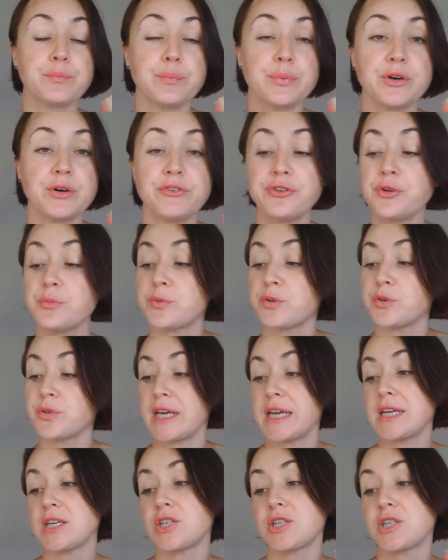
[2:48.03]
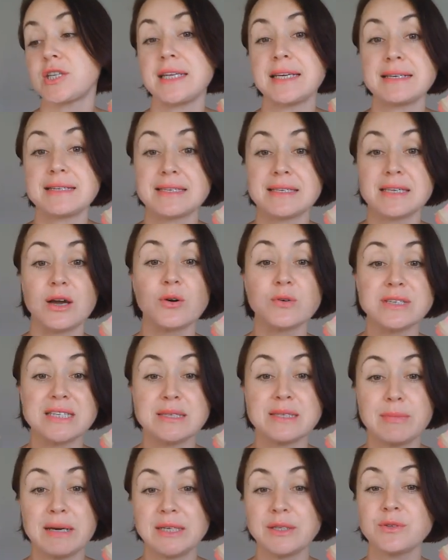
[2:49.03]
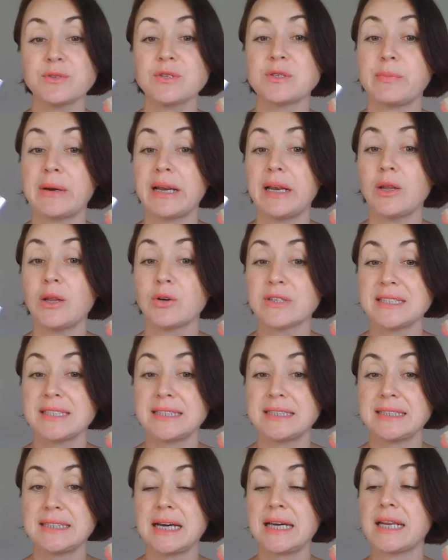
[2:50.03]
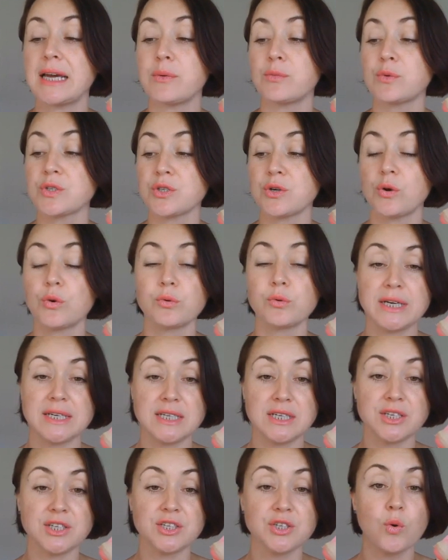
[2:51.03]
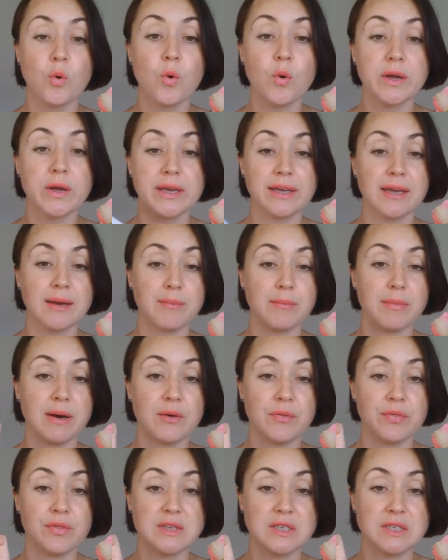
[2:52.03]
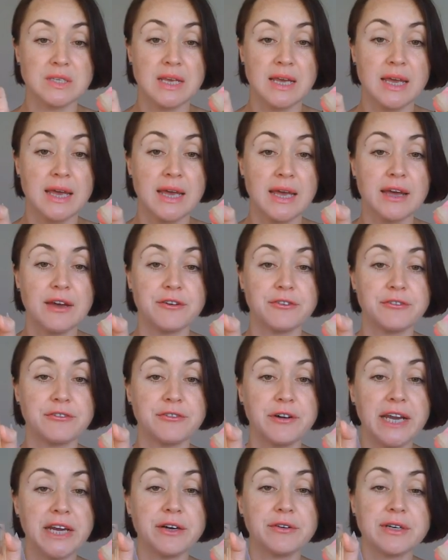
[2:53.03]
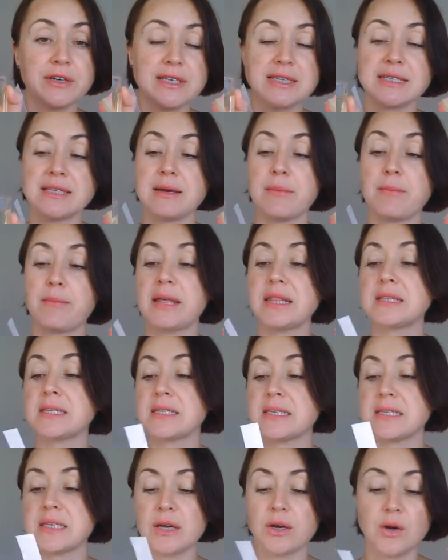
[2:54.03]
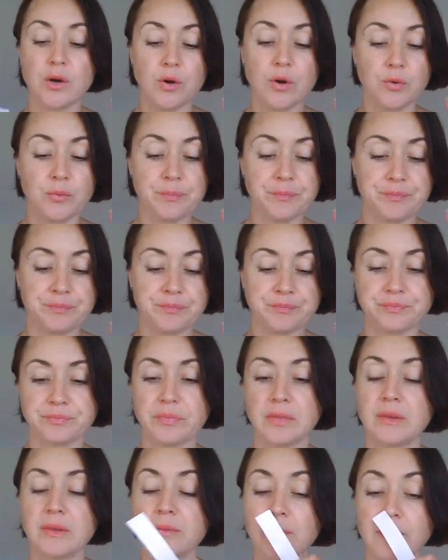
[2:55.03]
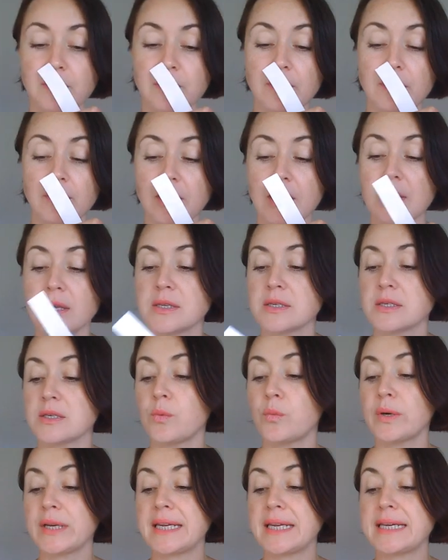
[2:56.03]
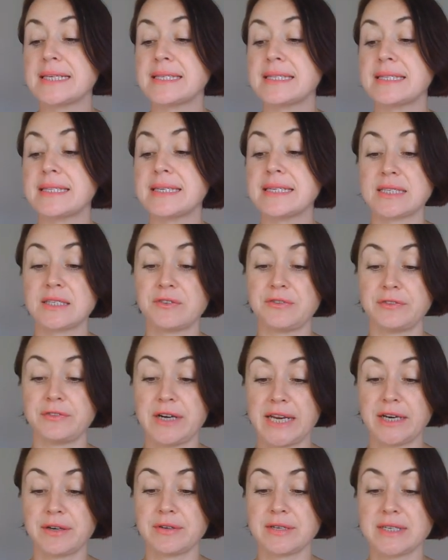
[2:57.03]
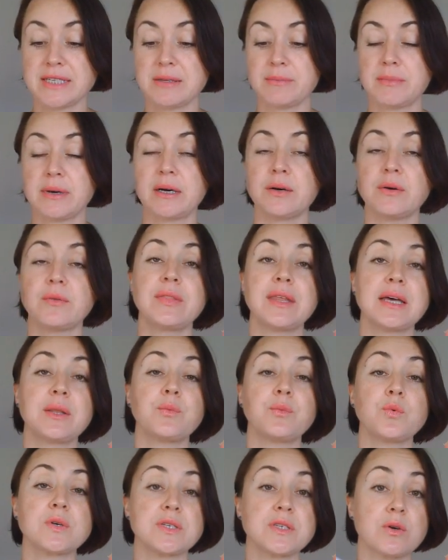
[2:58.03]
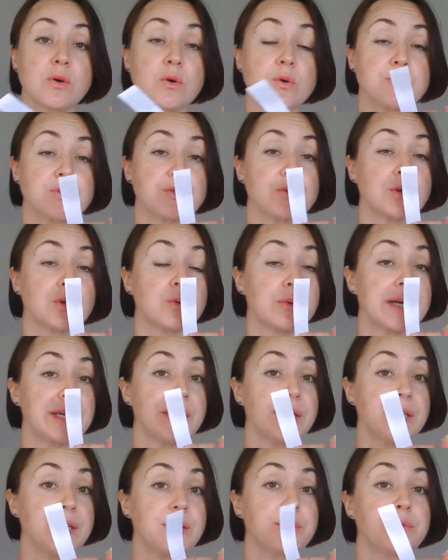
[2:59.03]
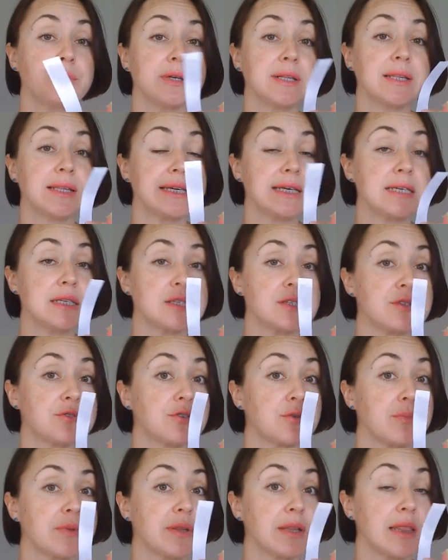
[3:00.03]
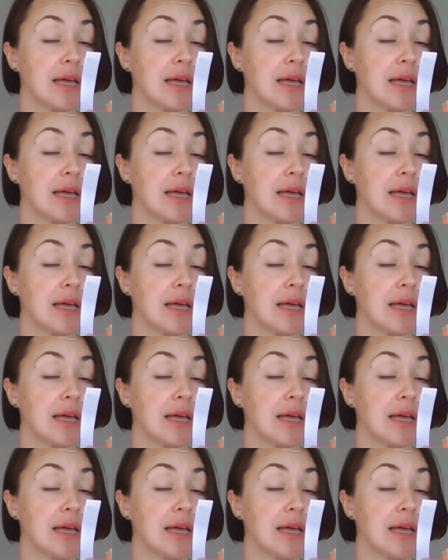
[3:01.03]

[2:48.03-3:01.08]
perfume rotation is Osmanthus by L'Occitane. I was already talking about this fragrance some months ago. So what is this fragrance about? That was also quite new release from the